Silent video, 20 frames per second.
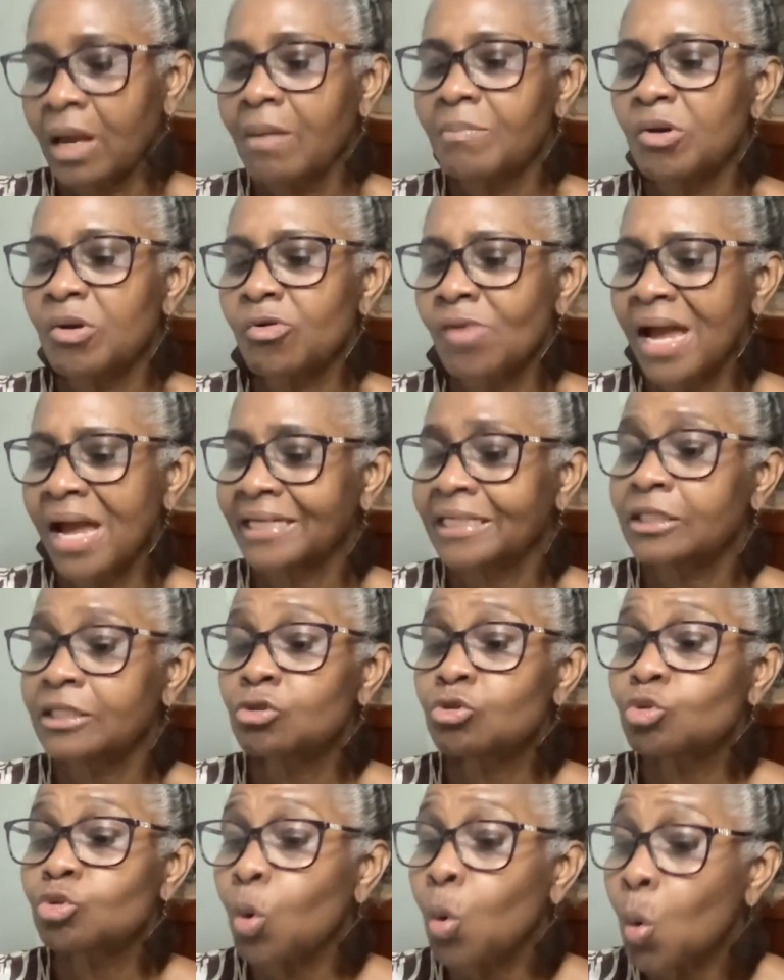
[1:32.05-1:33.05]
I write the
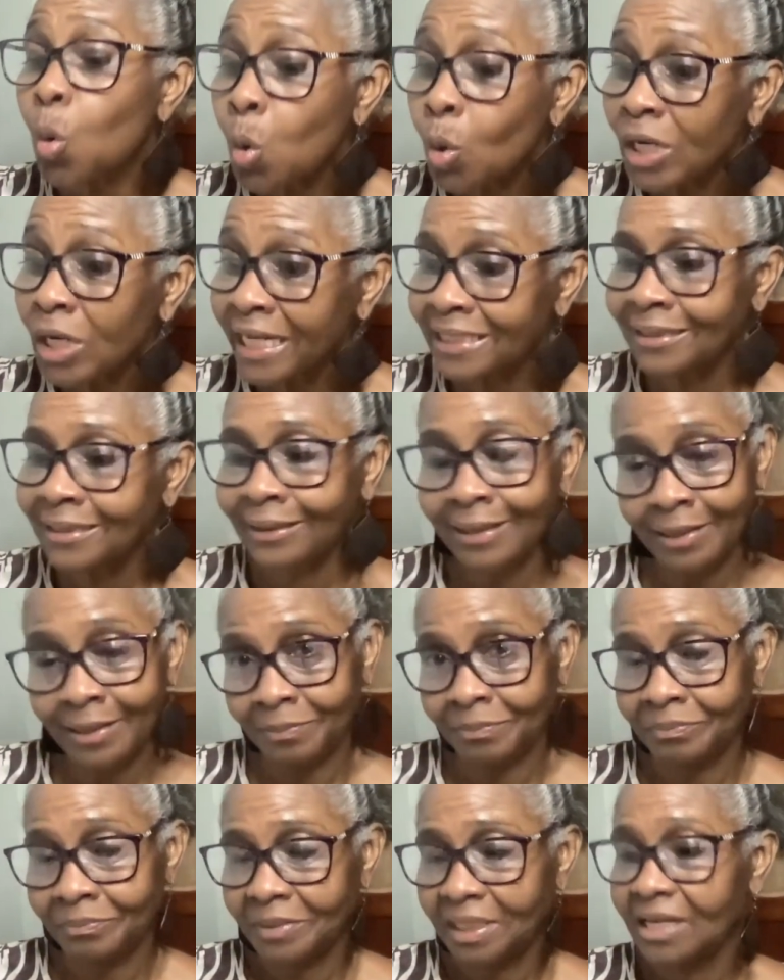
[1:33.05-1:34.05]
2 letter
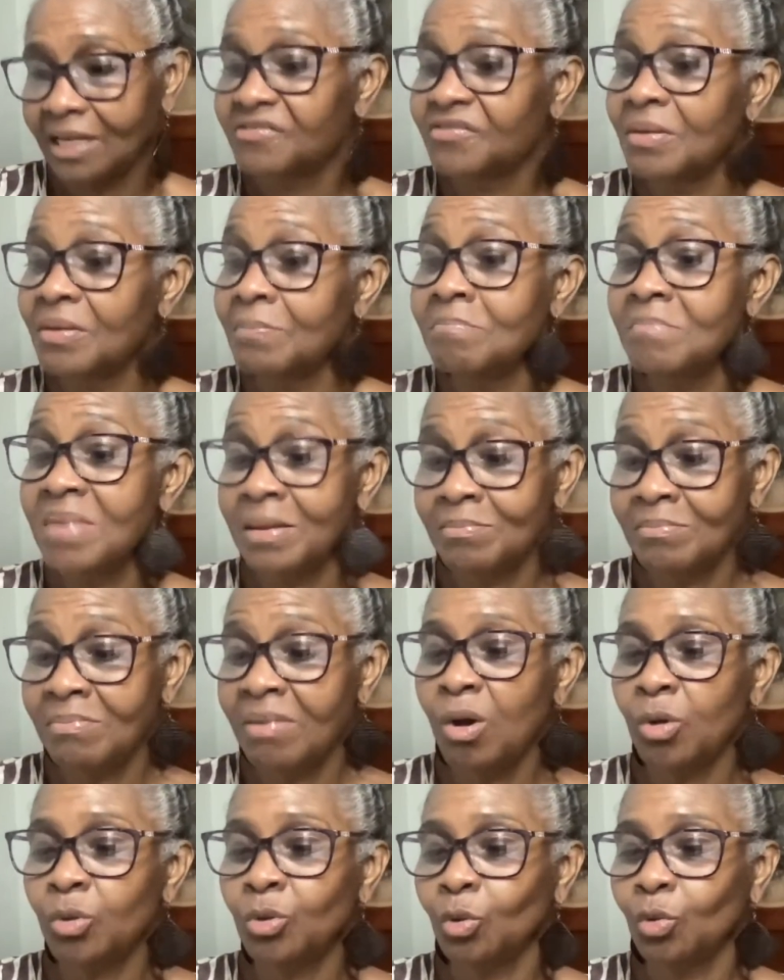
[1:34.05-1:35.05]
them for remember
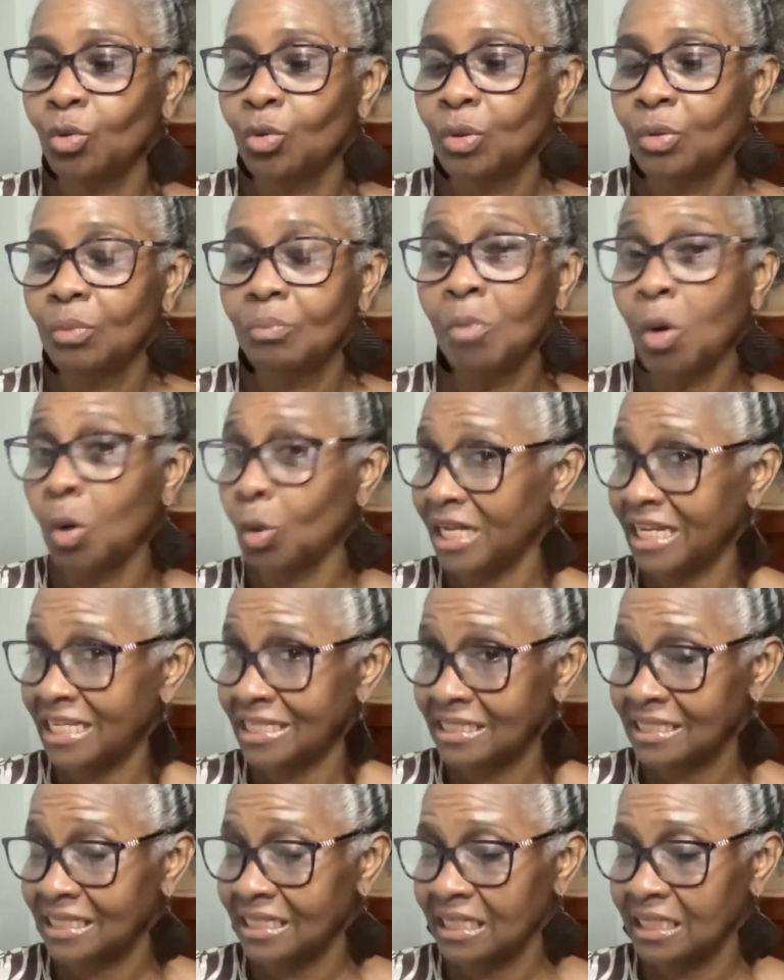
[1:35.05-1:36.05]
about them
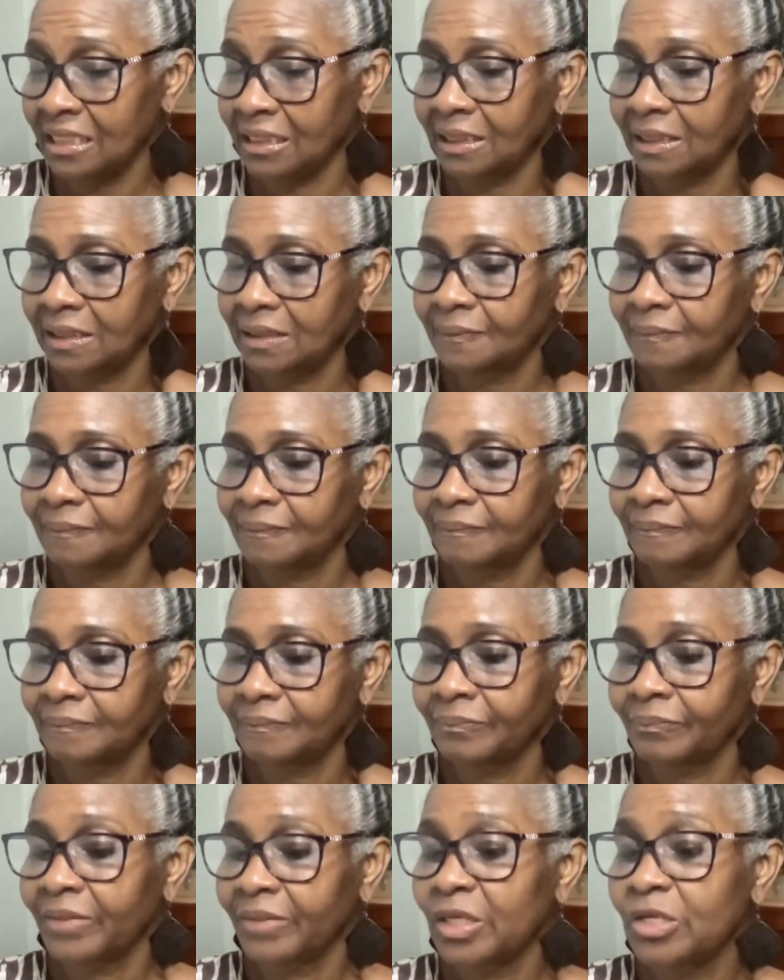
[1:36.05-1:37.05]
sitting here.
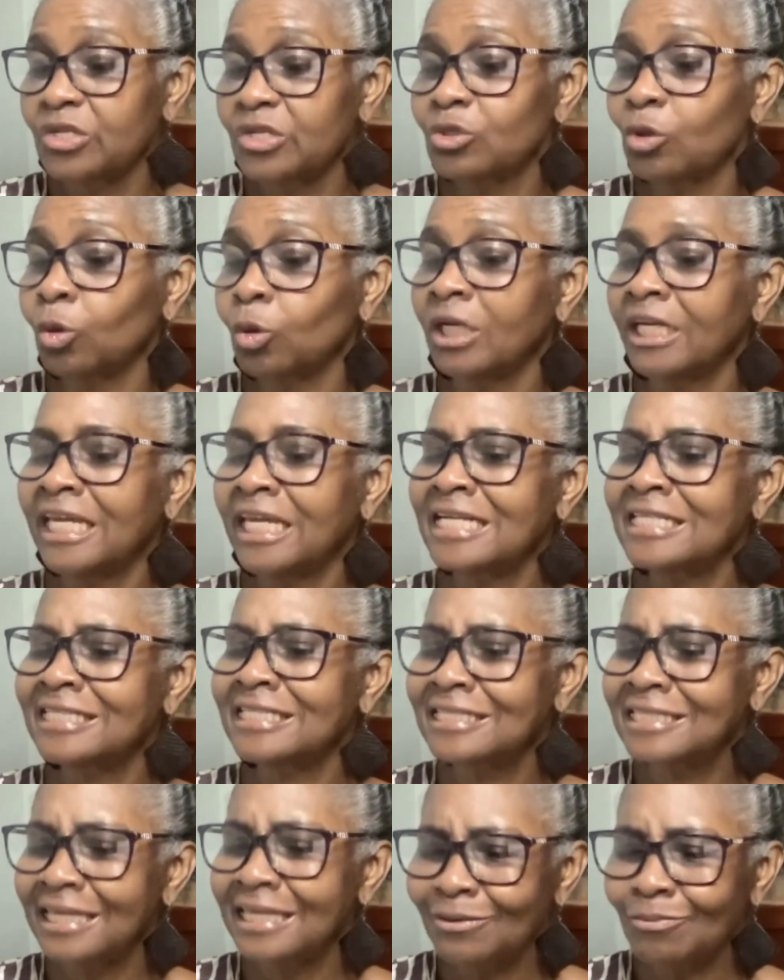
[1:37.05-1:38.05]
So they can
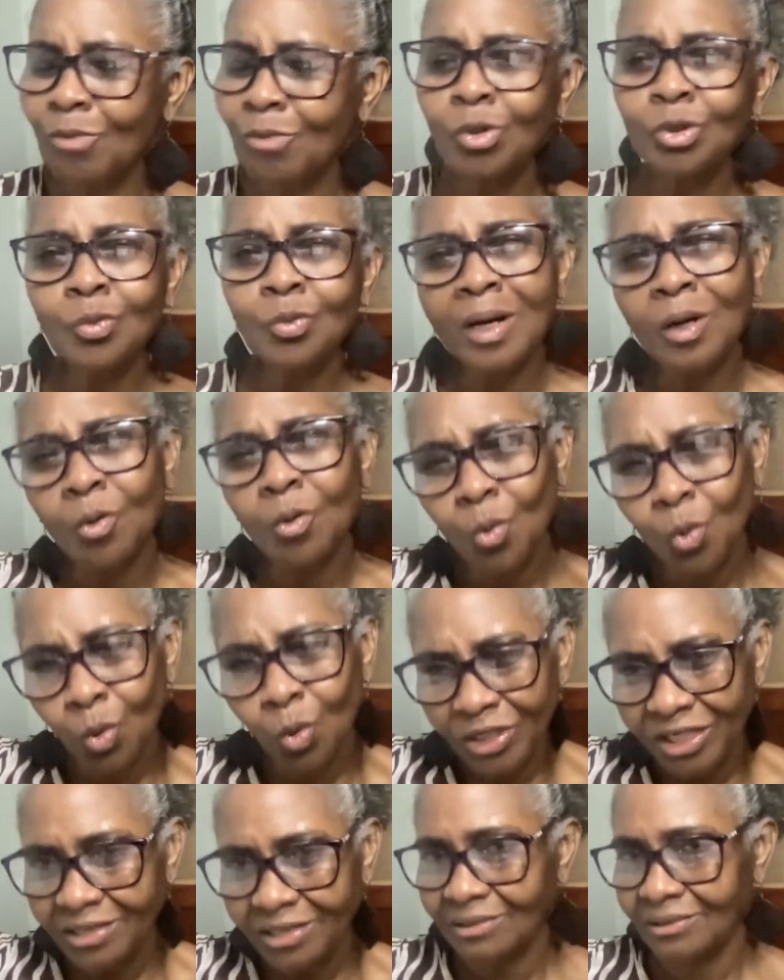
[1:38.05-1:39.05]
think about what
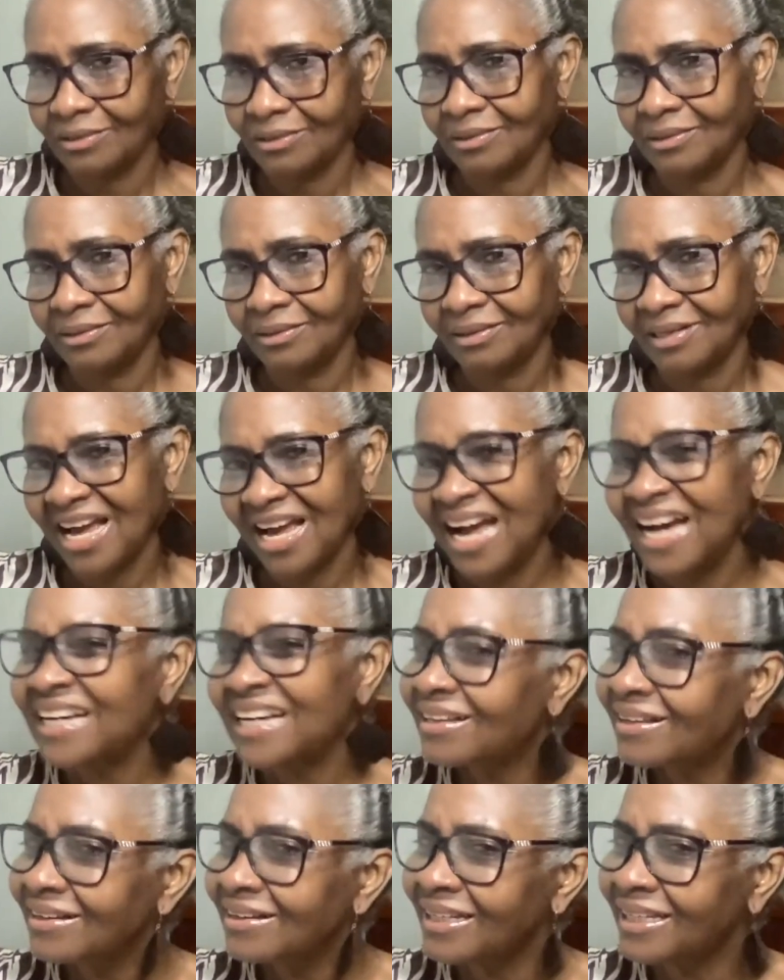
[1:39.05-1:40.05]
good and
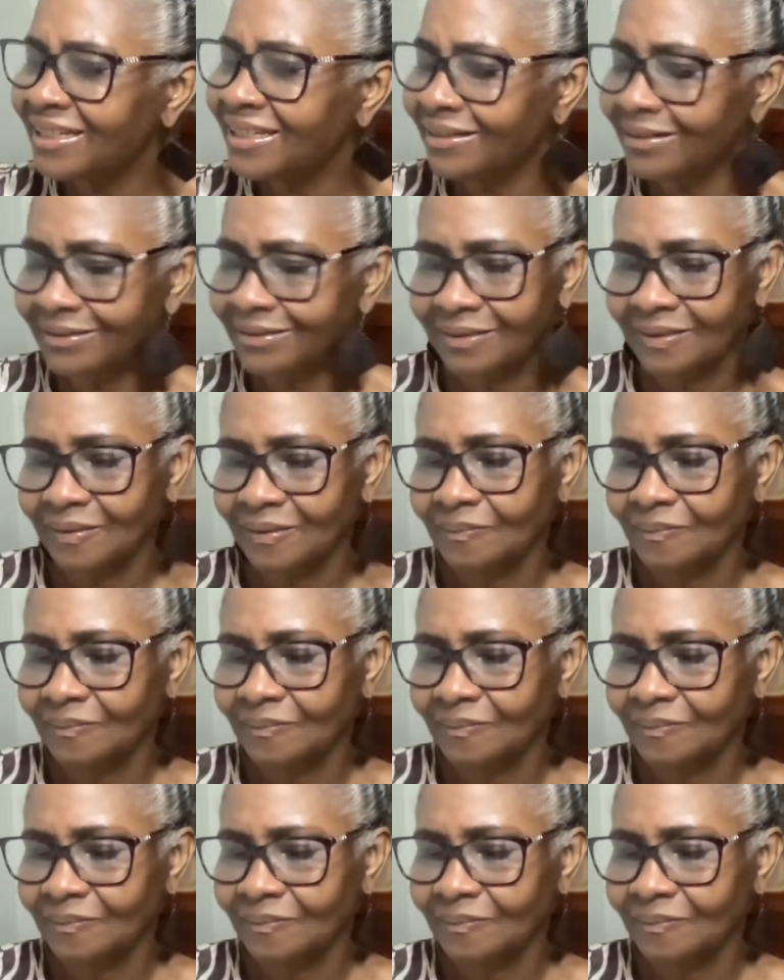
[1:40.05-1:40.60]
clean.